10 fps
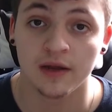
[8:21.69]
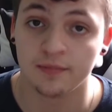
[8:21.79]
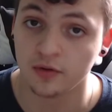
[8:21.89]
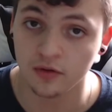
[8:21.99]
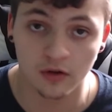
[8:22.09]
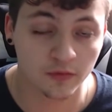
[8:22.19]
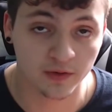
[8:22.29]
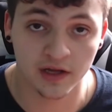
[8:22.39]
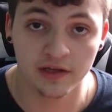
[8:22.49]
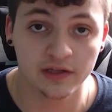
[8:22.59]
I pull over
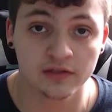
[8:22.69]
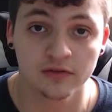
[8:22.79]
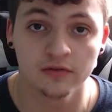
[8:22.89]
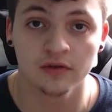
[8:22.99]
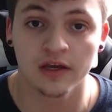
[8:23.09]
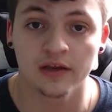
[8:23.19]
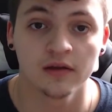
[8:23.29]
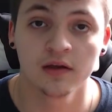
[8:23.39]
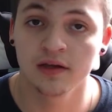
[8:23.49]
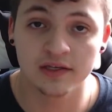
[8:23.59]
when I need to. Like,
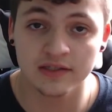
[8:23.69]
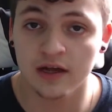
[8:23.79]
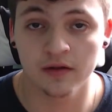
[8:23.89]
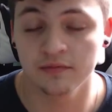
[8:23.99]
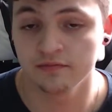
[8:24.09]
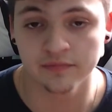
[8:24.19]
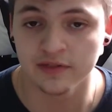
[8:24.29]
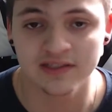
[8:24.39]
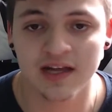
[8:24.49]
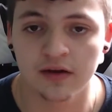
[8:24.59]
it's not
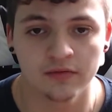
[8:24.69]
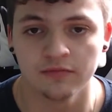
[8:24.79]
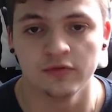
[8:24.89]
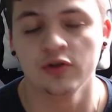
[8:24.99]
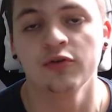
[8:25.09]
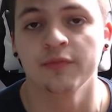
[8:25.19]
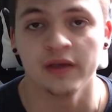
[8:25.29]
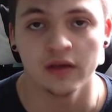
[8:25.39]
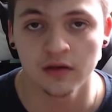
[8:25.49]
new to me.